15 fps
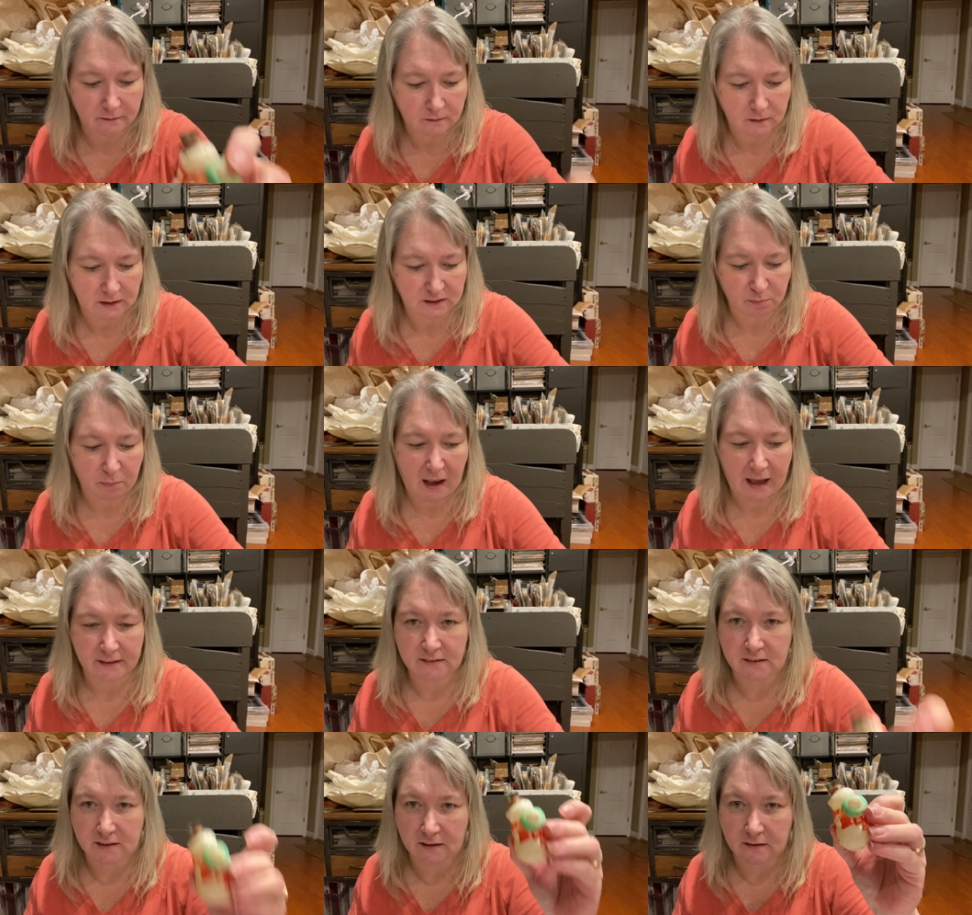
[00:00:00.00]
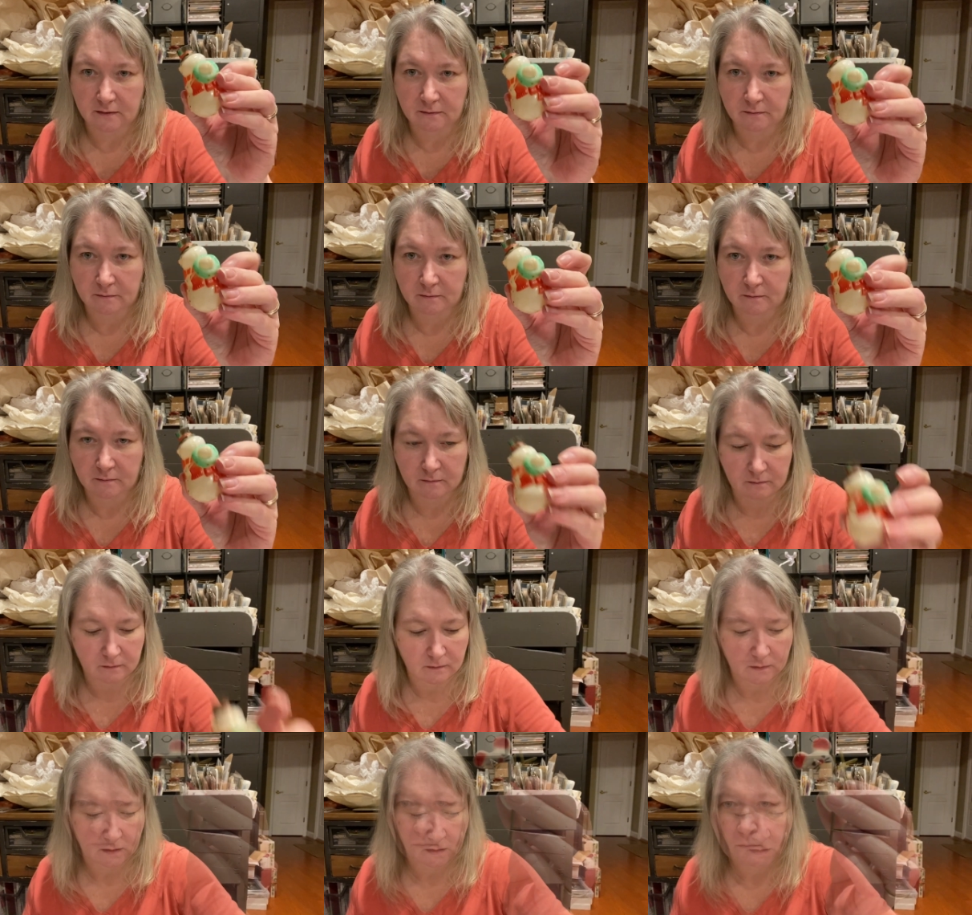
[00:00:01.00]
It's plastic.
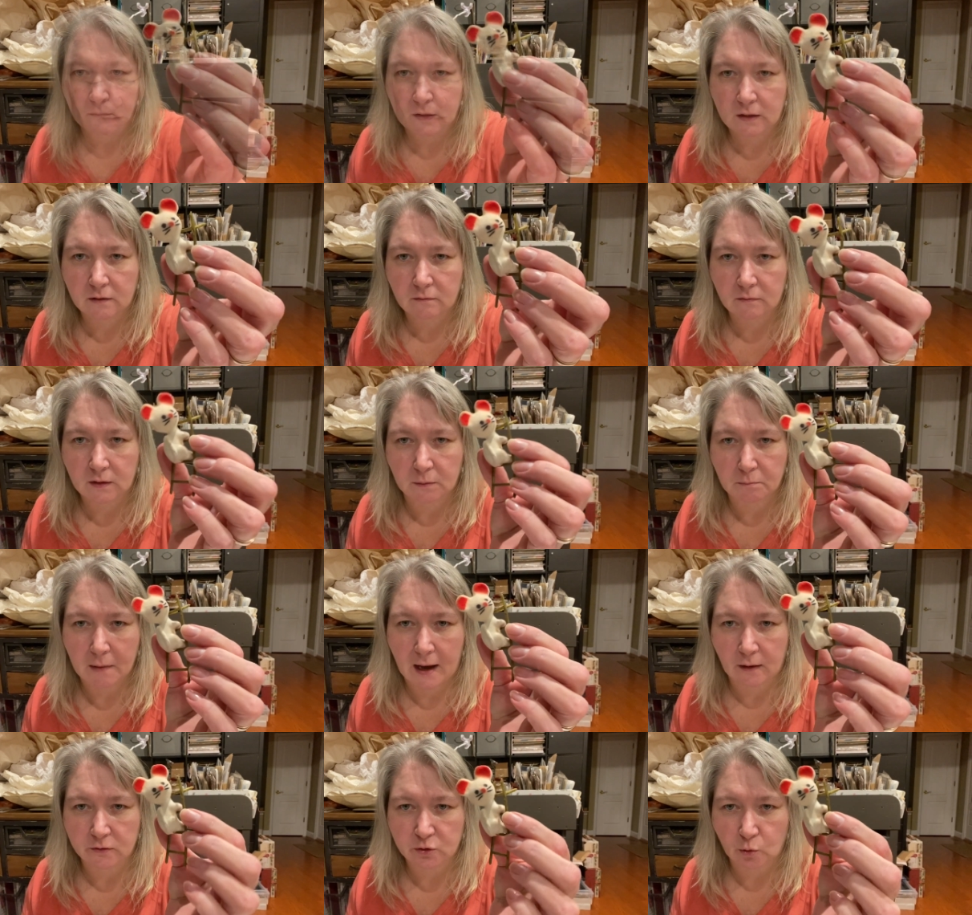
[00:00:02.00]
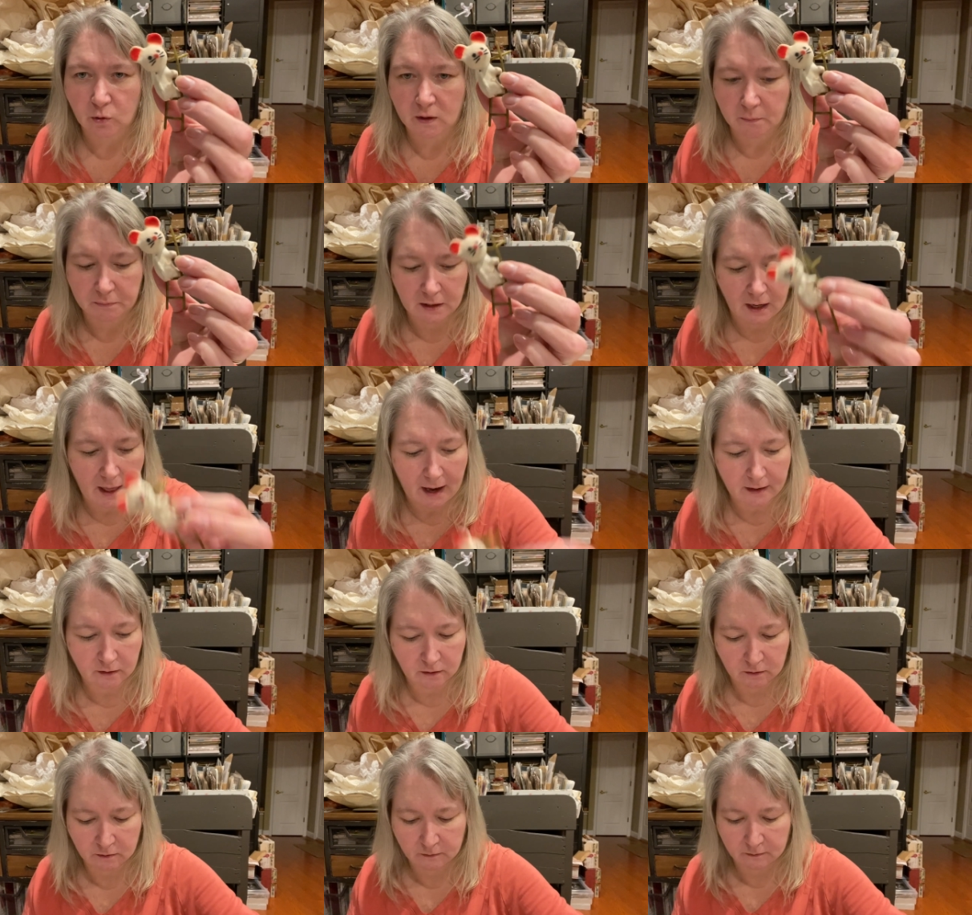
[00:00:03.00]
The mouse going up the ladder.